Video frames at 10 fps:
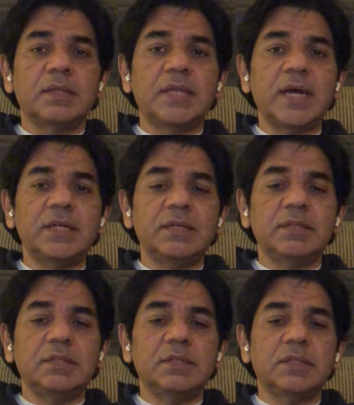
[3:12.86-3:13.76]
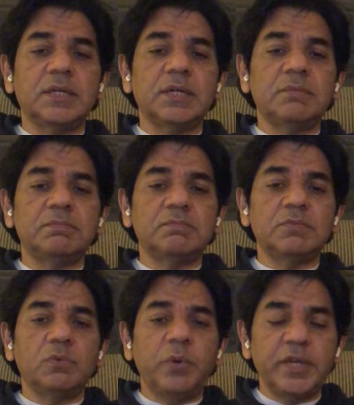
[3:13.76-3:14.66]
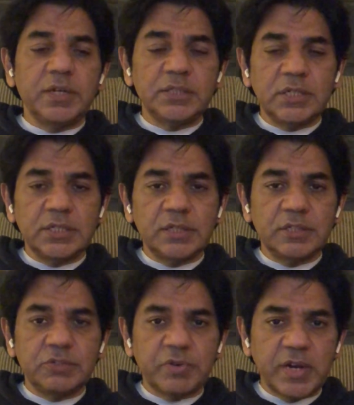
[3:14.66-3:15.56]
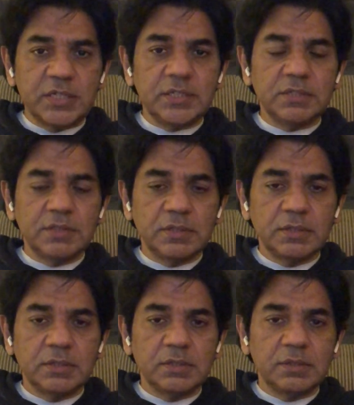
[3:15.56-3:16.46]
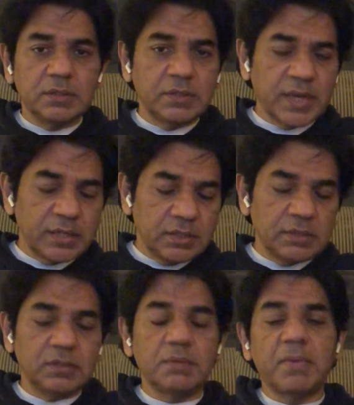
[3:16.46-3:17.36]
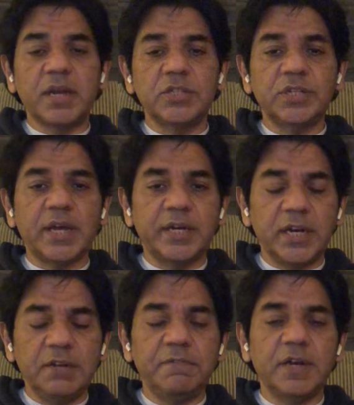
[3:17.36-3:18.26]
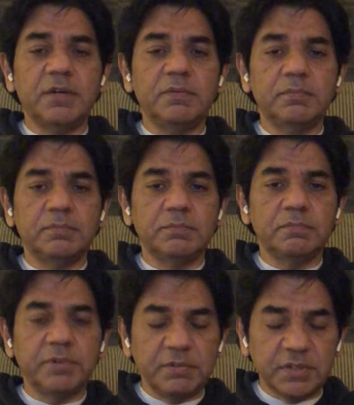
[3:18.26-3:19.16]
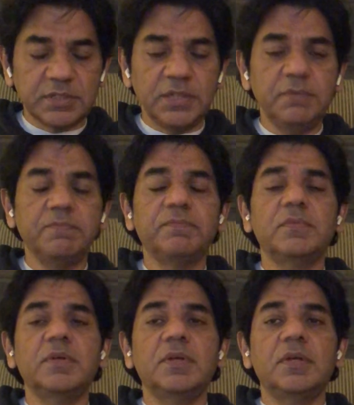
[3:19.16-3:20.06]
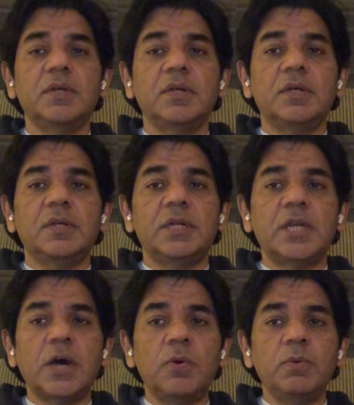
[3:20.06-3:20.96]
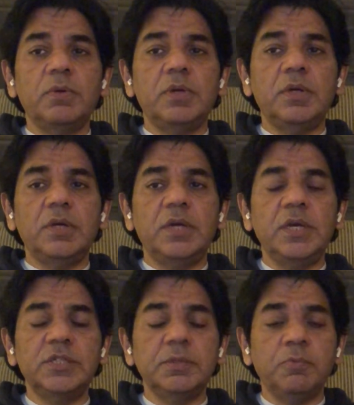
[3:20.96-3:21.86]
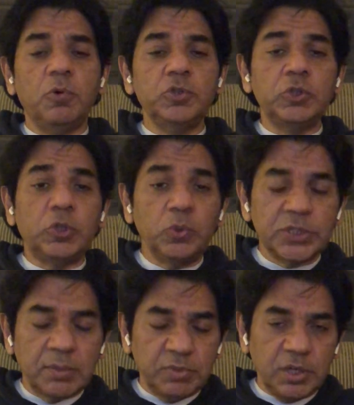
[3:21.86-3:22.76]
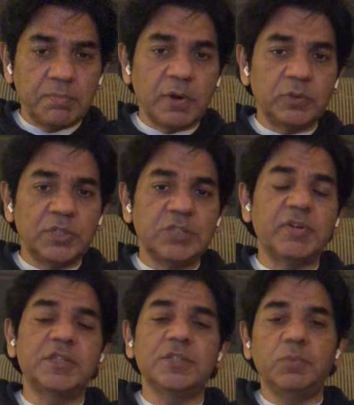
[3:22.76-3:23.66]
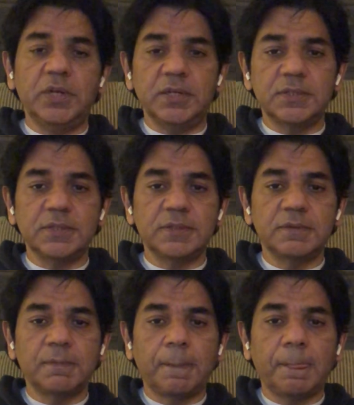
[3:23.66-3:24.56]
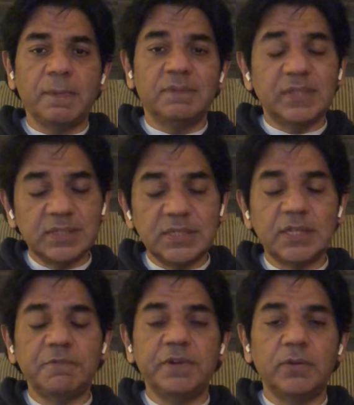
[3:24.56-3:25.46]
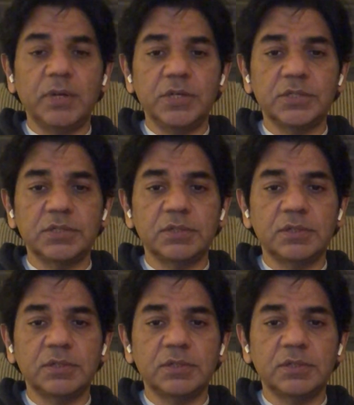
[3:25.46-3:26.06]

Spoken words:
that the weaknesses and the strengths that the manager identified previously, now he's supposed to do something about these strengths and weaknesses. This is self-regulation.